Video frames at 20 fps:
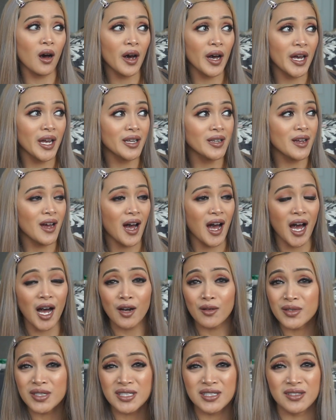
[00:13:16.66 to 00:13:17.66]
on. I
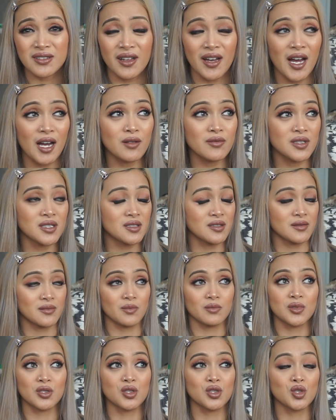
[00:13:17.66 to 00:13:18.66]
was
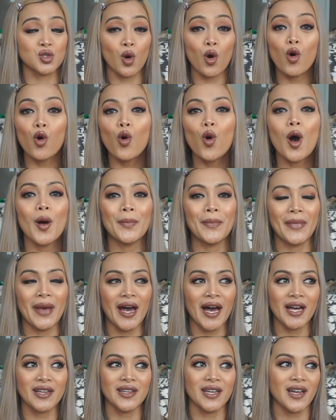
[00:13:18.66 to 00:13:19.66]
so
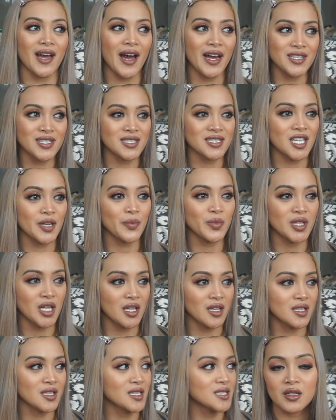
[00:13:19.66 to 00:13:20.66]
mad. Like, I just kept
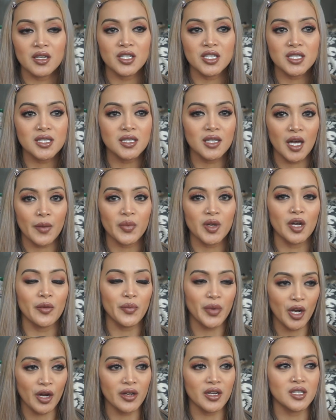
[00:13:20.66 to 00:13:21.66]
yelling because he just kept
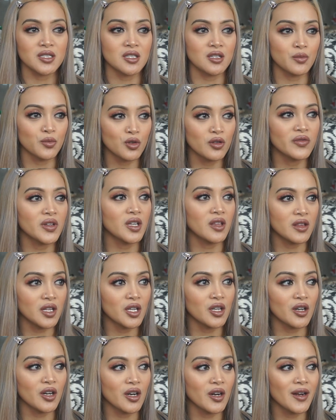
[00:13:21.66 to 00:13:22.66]
comparing it to the movie
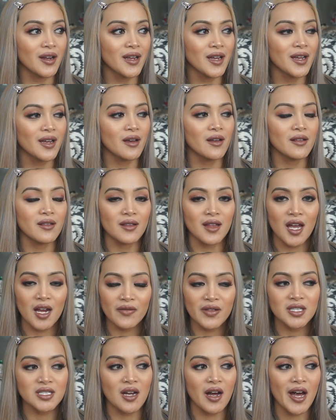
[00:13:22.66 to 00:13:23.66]
theater
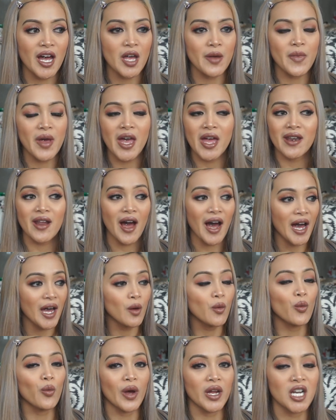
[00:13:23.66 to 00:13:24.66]
every time. And I
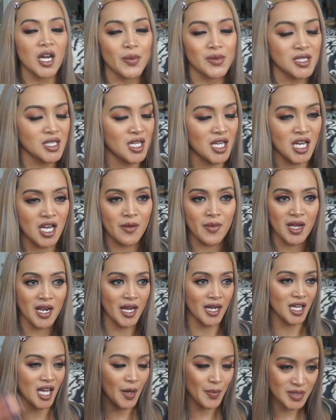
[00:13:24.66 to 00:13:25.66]
went up to him and
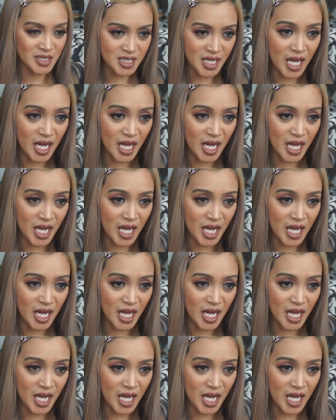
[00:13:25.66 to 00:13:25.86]
I kept